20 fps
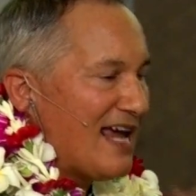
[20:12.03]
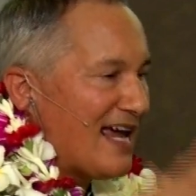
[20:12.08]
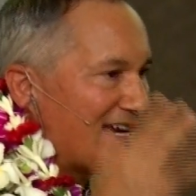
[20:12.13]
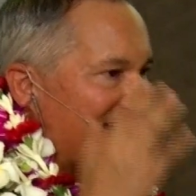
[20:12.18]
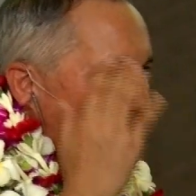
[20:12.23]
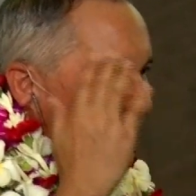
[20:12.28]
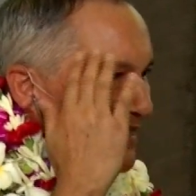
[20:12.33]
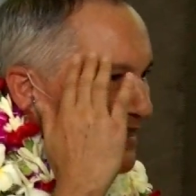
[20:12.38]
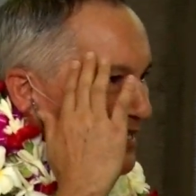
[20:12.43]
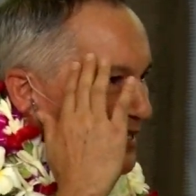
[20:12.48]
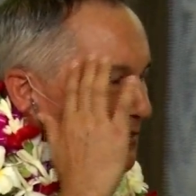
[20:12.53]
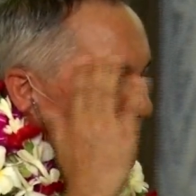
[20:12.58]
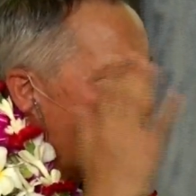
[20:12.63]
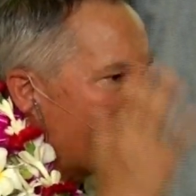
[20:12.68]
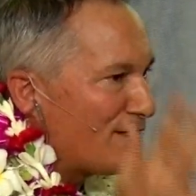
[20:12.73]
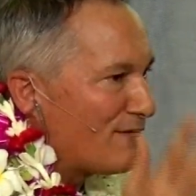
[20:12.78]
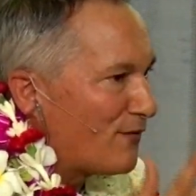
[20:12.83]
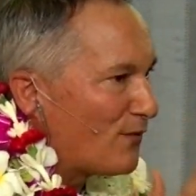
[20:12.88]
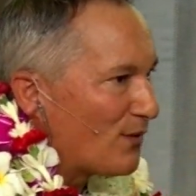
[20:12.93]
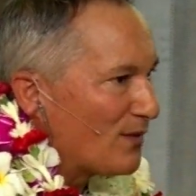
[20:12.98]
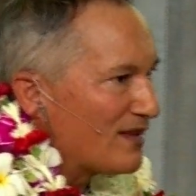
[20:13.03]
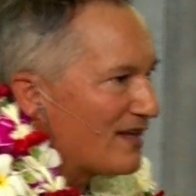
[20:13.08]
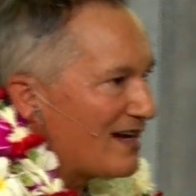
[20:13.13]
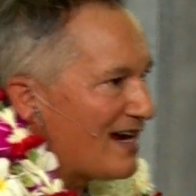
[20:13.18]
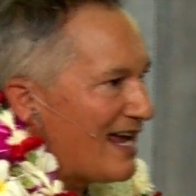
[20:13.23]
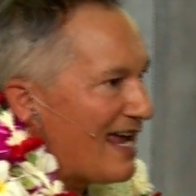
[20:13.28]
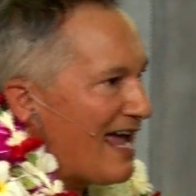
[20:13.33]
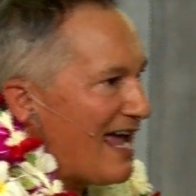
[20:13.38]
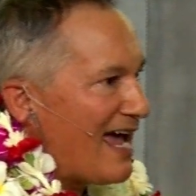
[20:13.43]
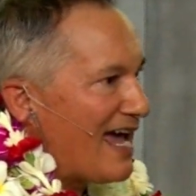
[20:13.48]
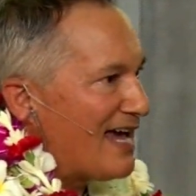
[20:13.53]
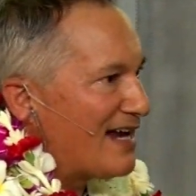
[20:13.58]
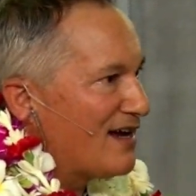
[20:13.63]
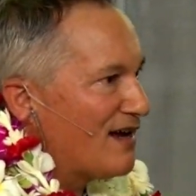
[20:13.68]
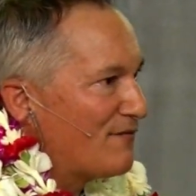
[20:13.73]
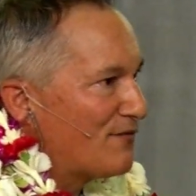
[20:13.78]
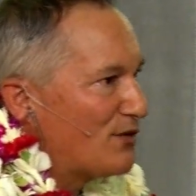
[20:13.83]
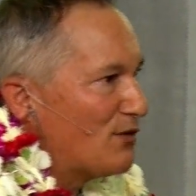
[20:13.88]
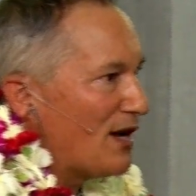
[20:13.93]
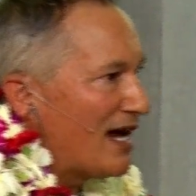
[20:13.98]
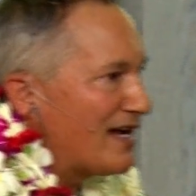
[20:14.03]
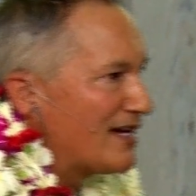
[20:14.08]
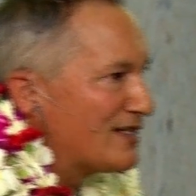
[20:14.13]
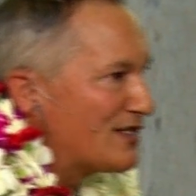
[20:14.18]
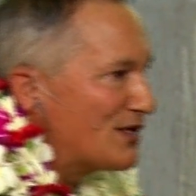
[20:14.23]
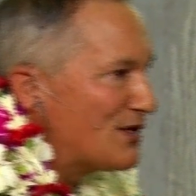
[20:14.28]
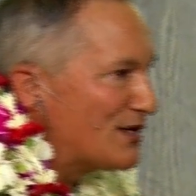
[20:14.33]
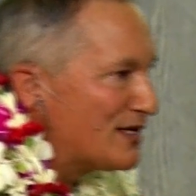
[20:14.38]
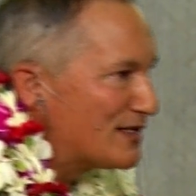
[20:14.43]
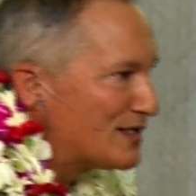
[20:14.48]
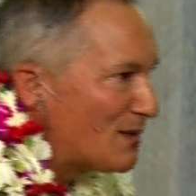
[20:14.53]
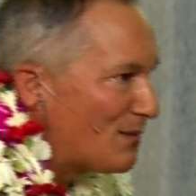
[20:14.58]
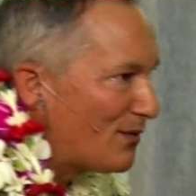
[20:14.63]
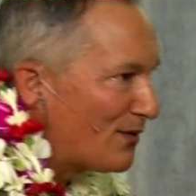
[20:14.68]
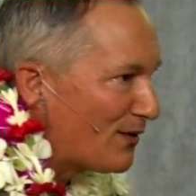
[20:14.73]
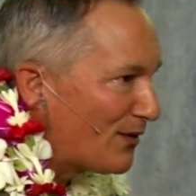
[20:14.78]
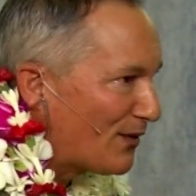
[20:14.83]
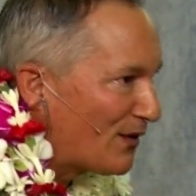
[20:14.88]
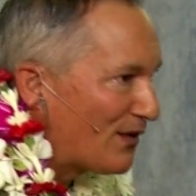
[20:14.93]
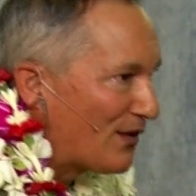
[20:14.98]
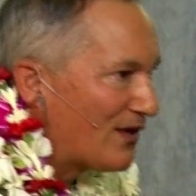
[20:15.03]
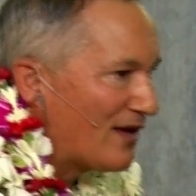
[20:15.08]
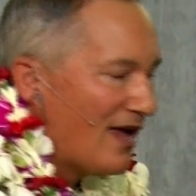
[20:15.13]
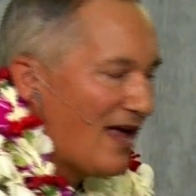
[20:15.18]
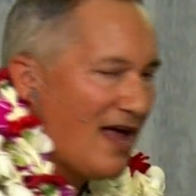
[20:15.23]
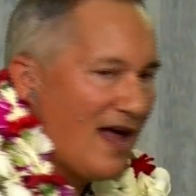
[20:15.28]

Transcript: And in this metaphor that I had of gratitude as a bird,